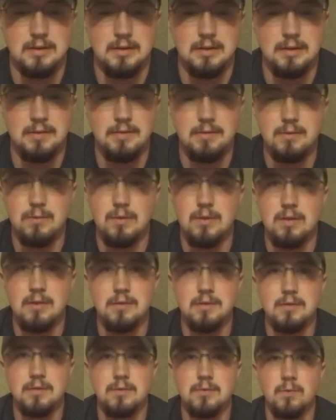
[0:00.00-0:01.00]
Even
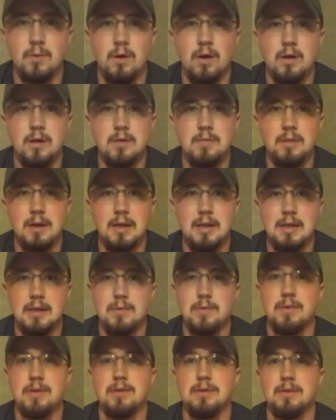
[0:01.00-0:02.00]
whether they're walking by
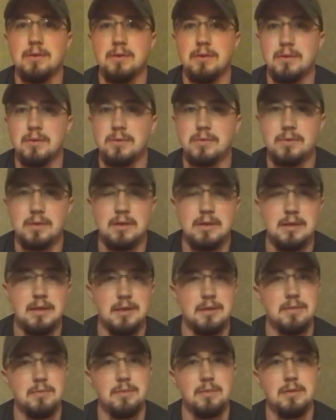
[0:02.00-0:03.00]
that window or they're running out
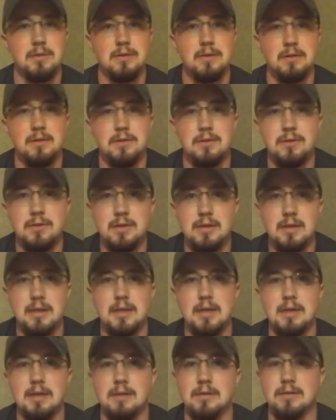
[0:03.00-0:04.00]
of the building, you could
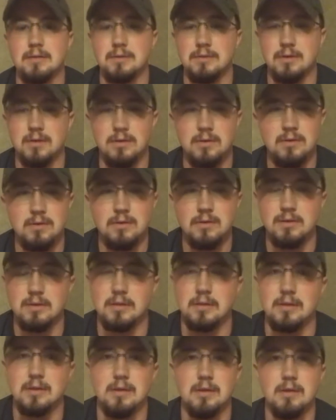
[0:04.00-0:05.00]
hit an adult,
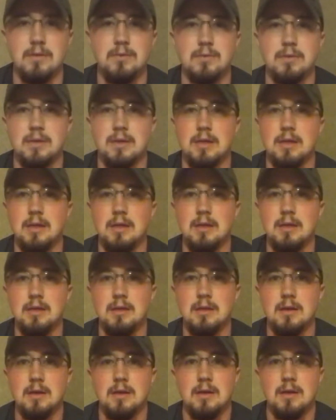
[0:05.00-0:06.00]
a little kid.
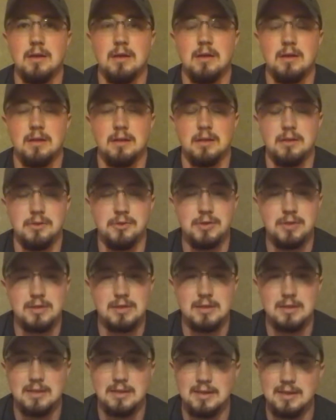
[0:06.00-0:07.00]
You
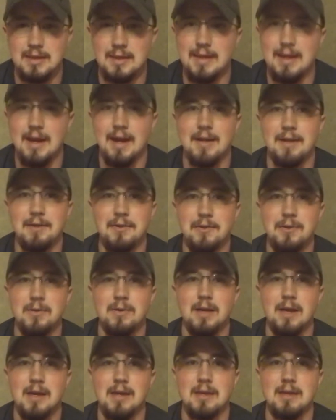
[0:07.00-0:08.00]
just got to know
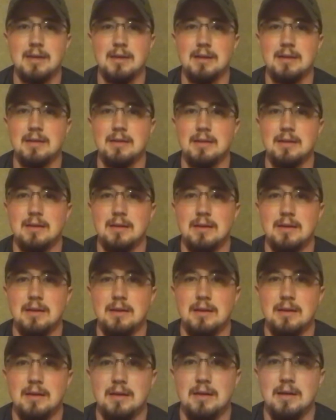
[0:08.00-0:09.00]
that gun.
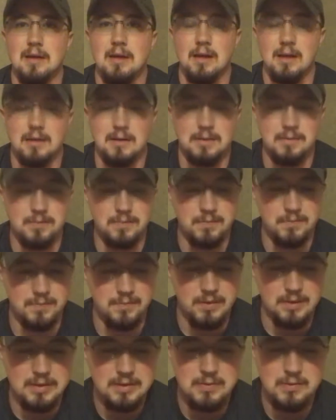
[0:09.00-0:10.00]

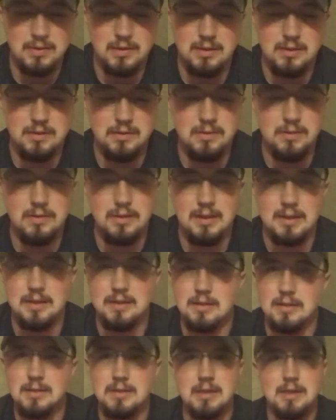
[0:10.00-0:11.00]
Best way to do that
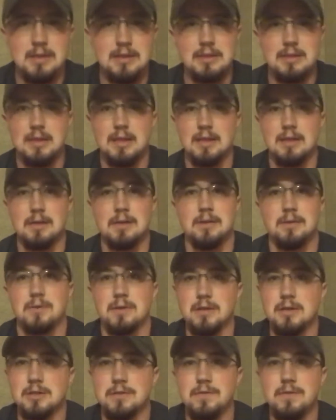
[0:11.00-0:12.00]
is get to that gun range.